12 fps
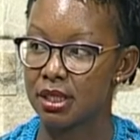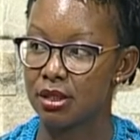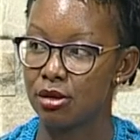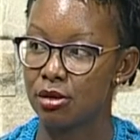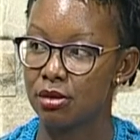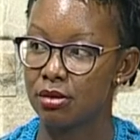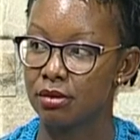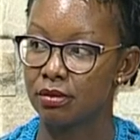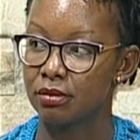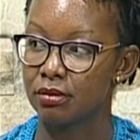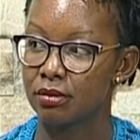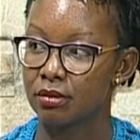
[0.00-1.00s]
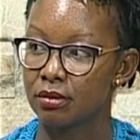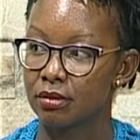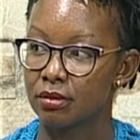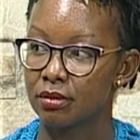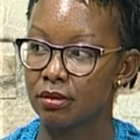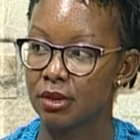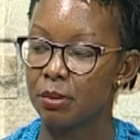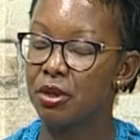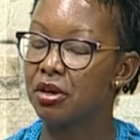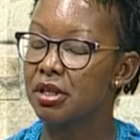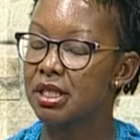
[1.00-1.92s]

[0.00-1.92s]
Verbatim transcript: You know? How? because